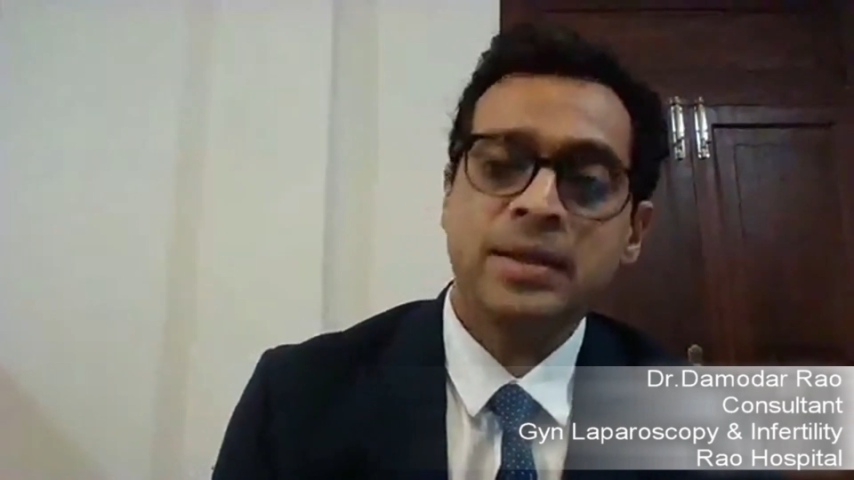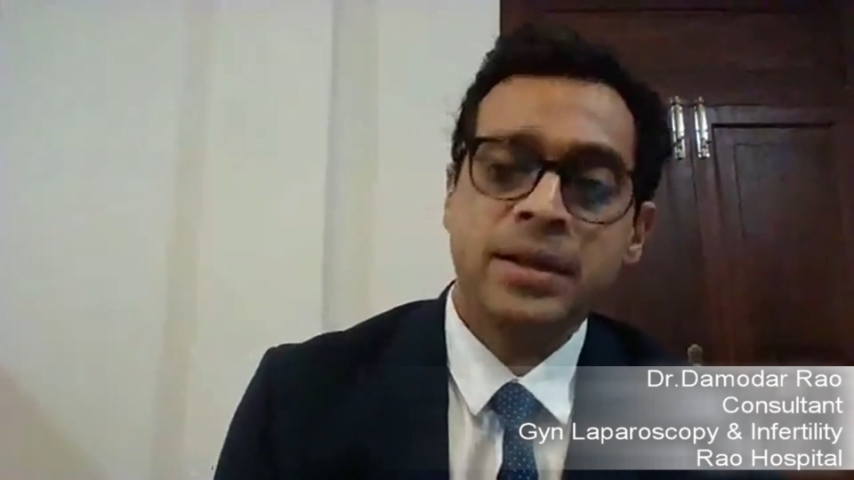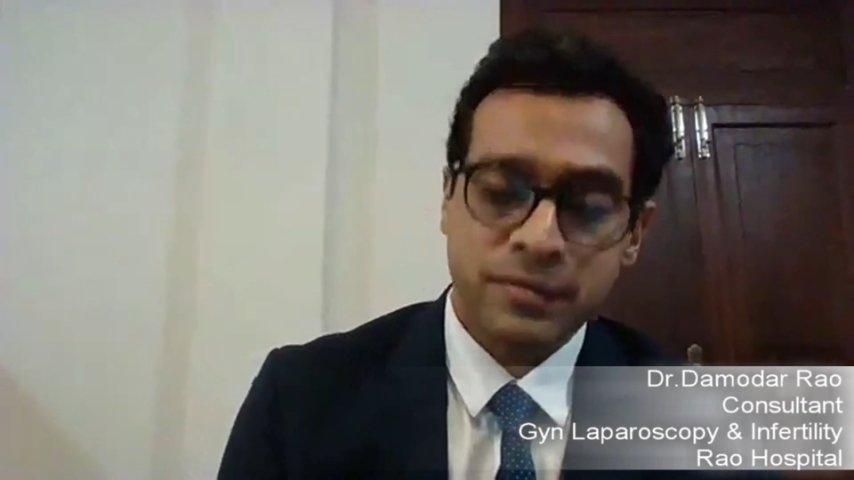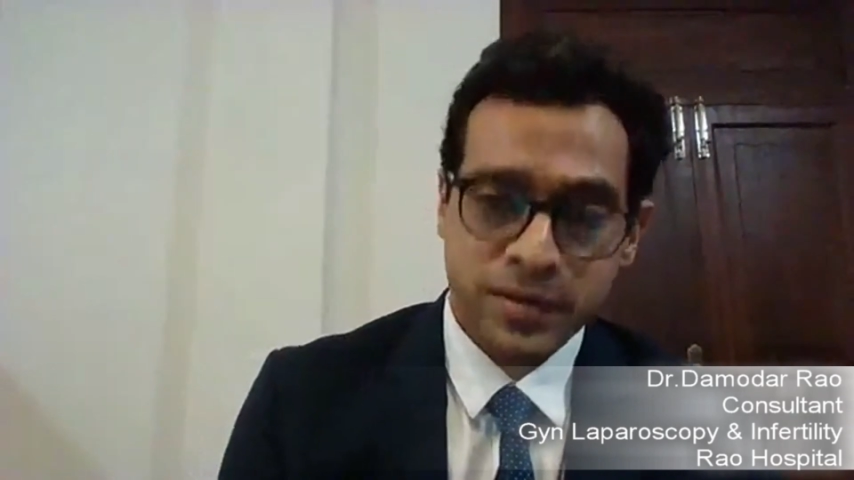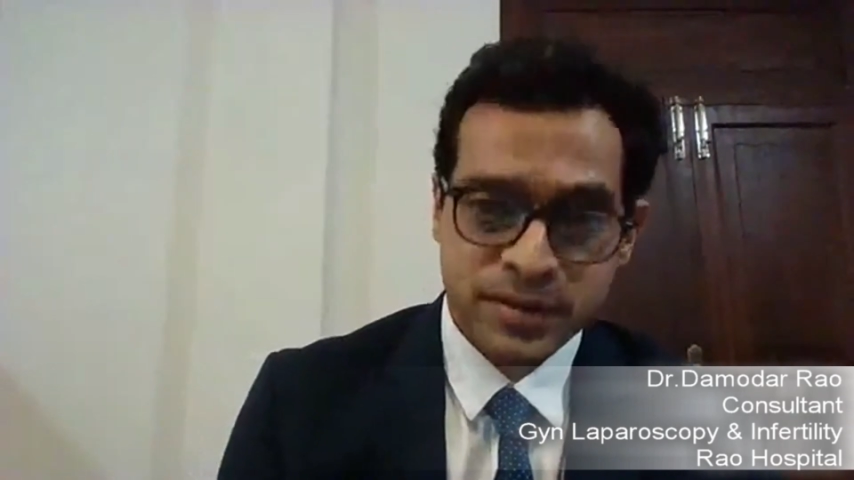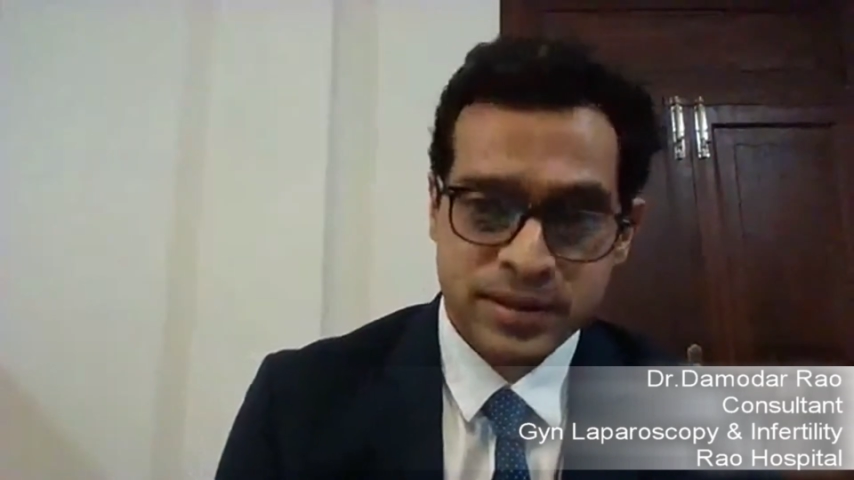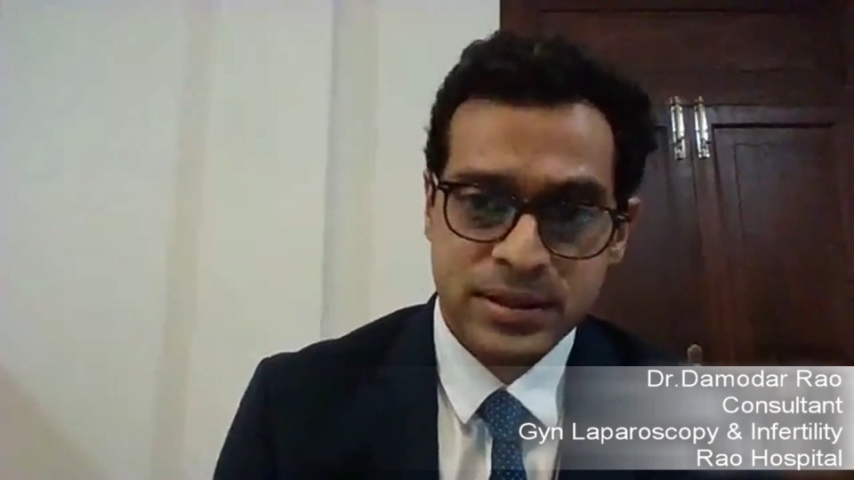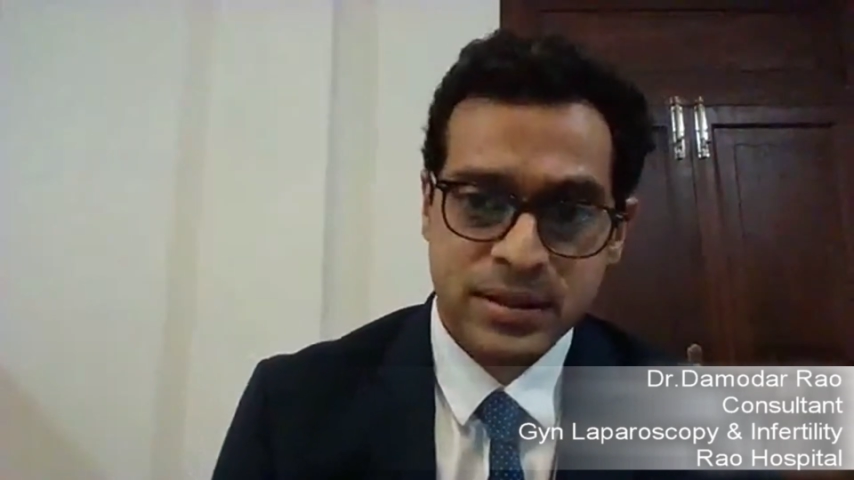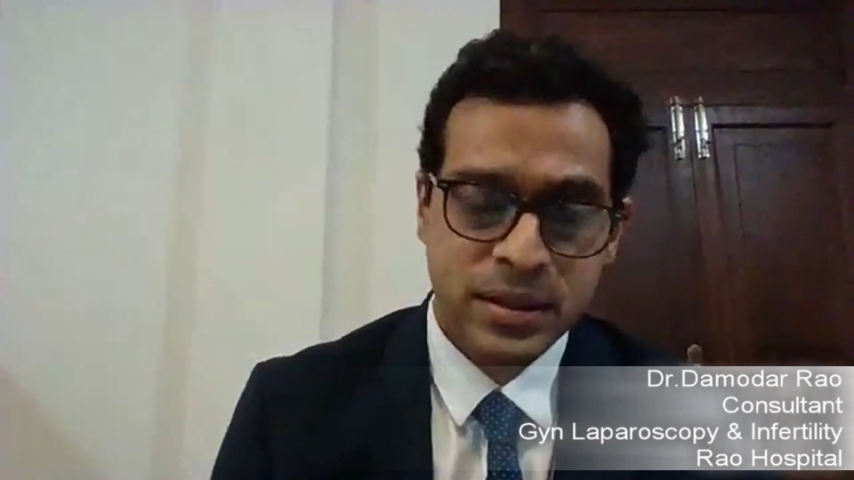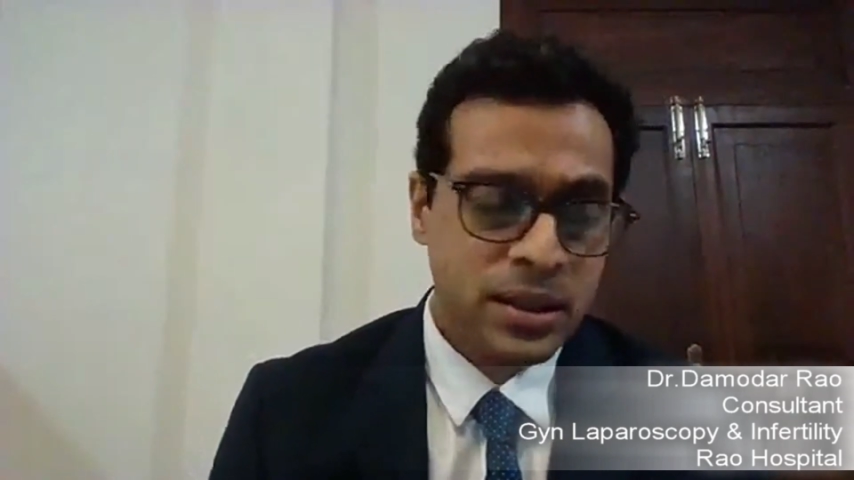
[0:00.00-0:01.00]

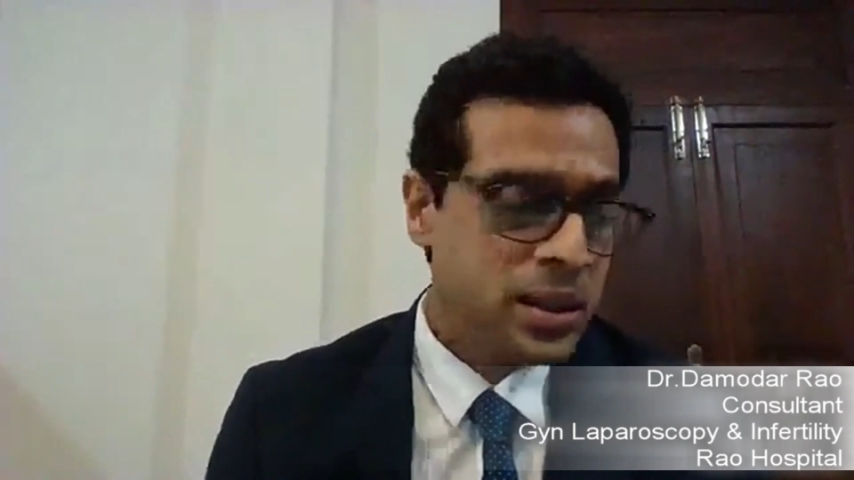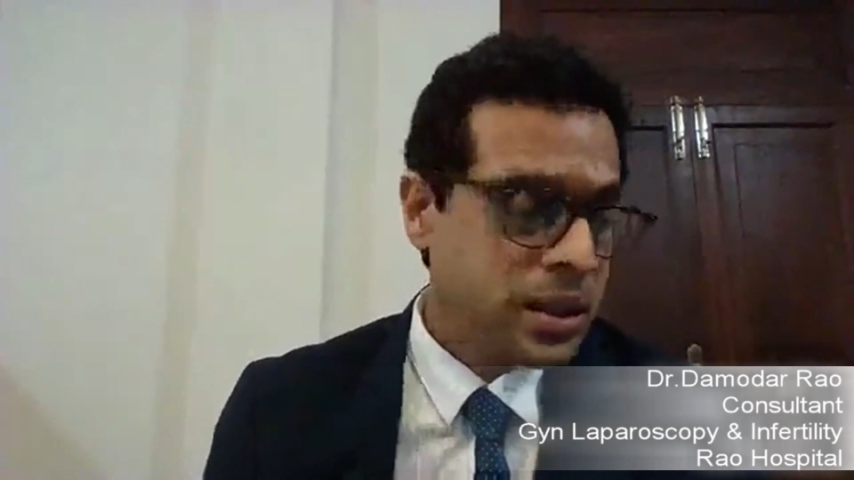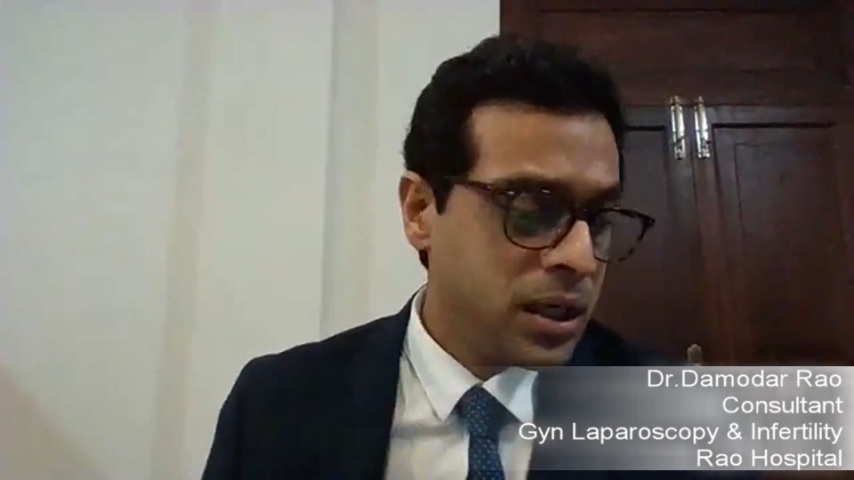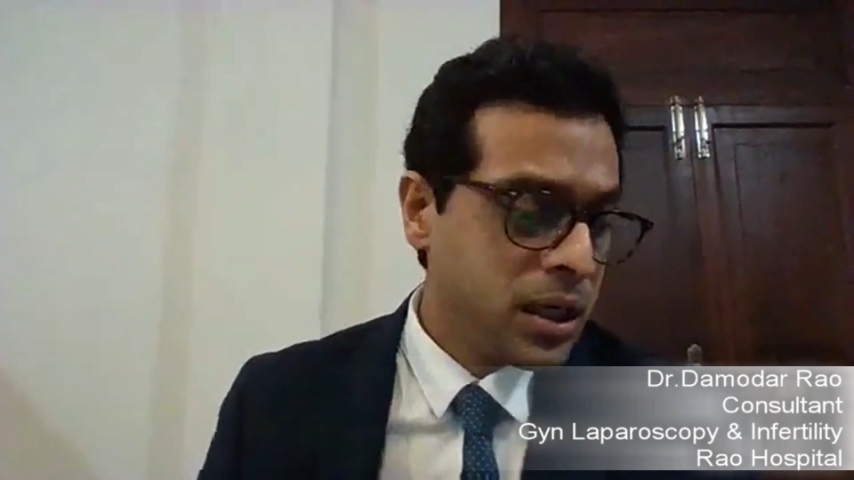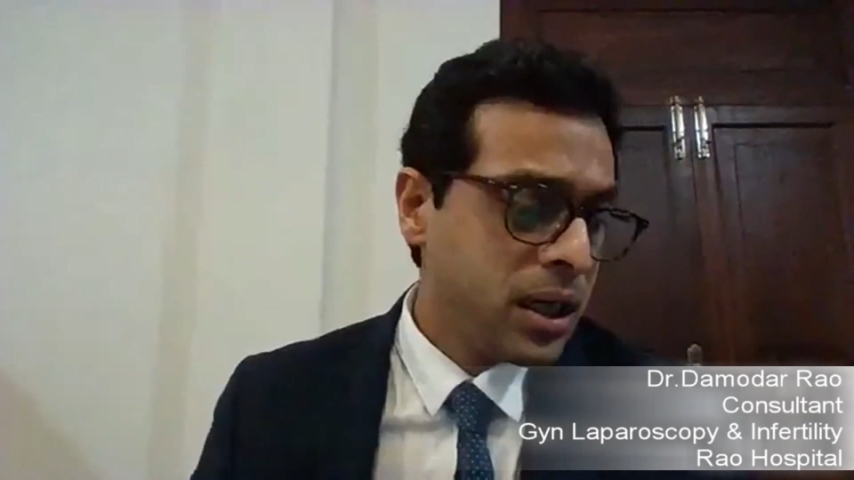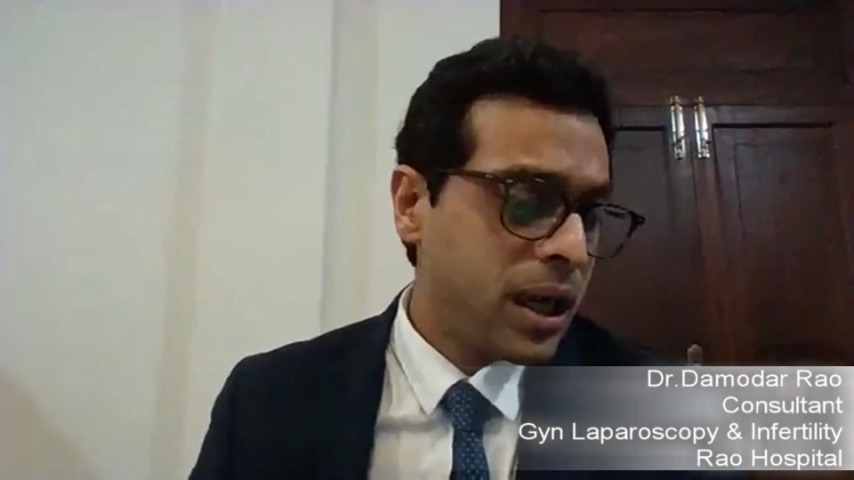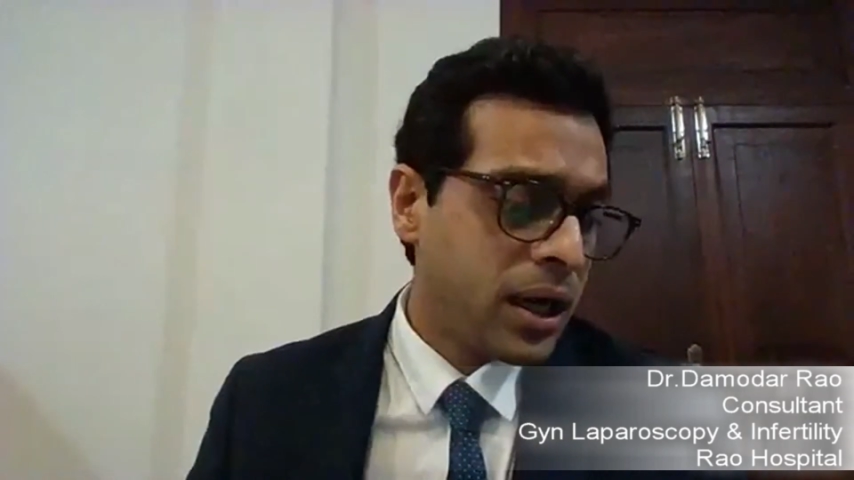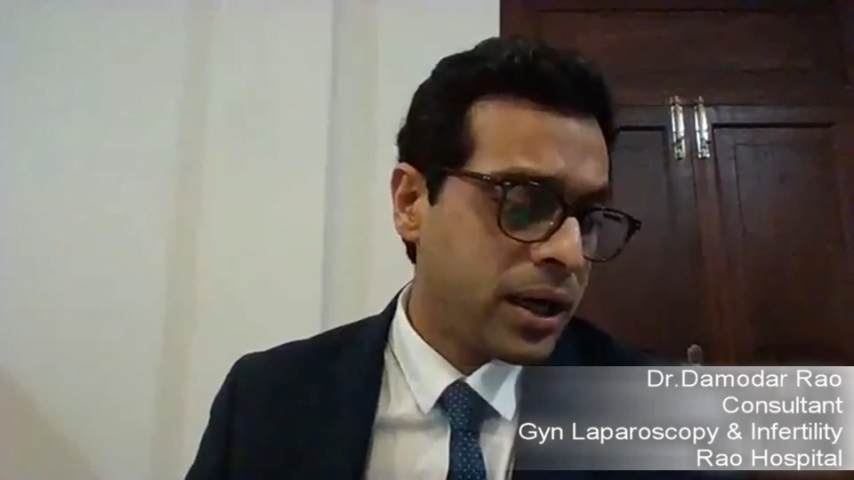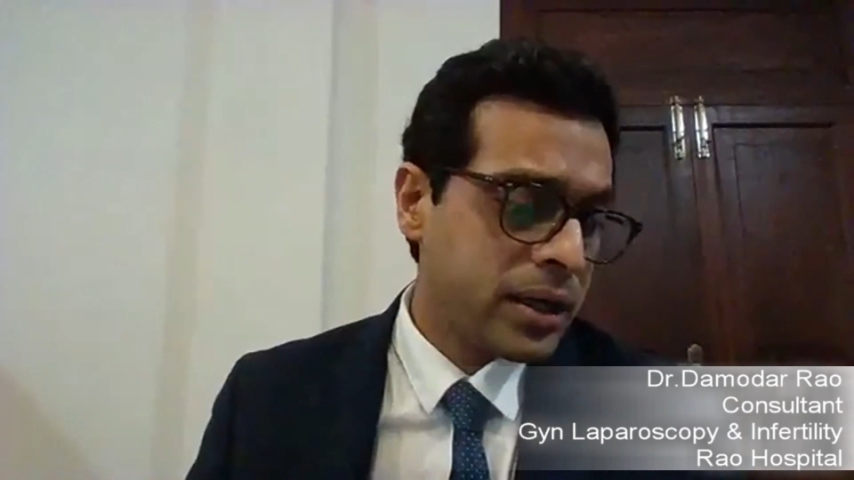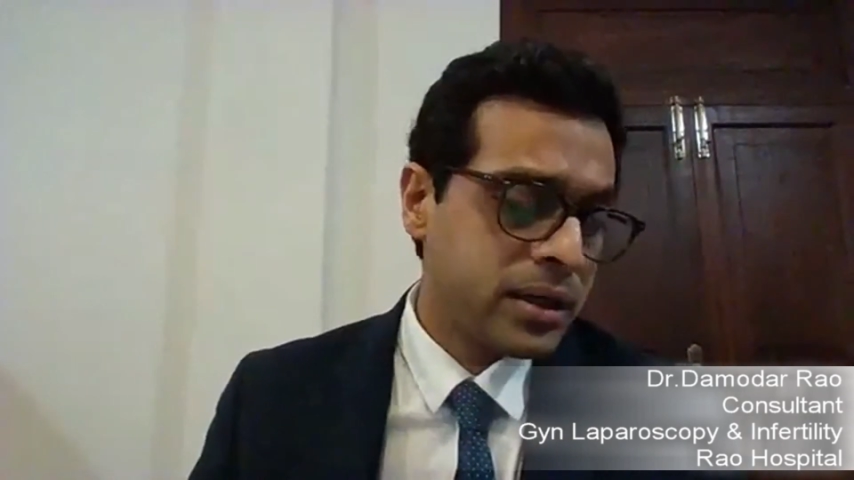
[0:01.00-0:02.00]
reversed,
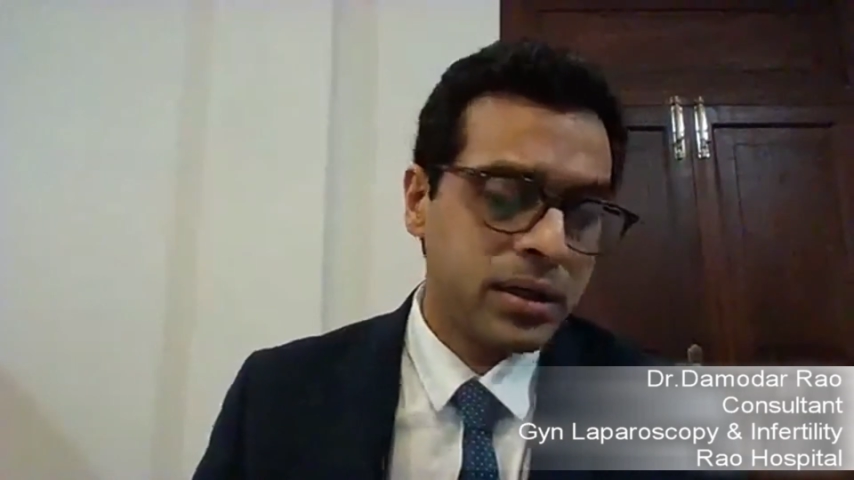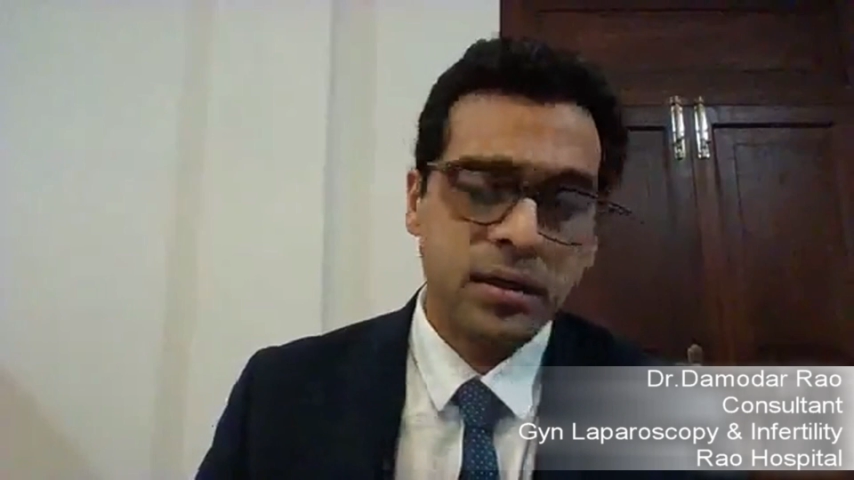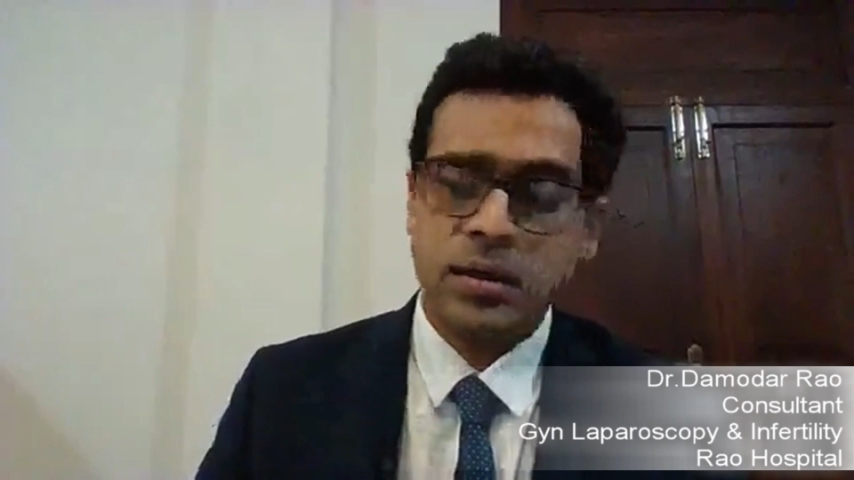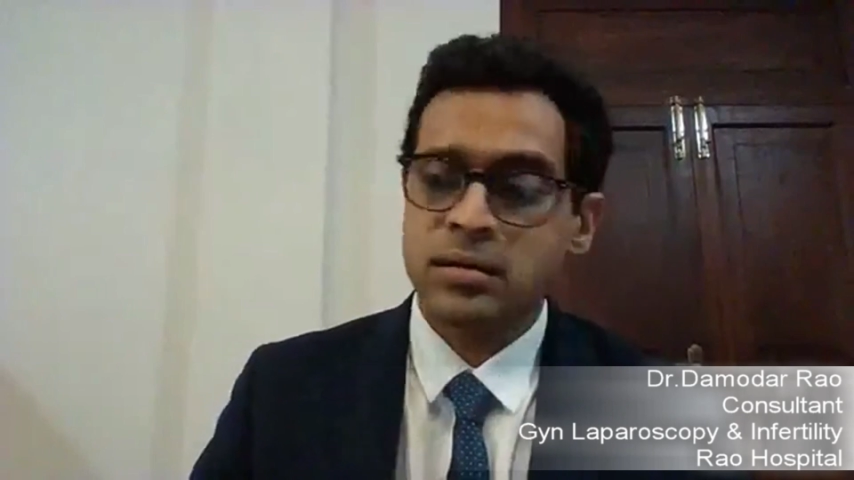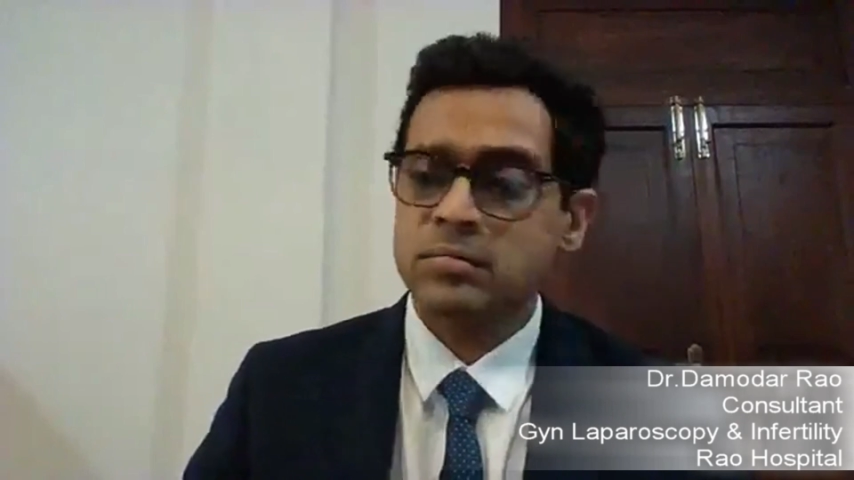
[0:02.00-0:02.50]
and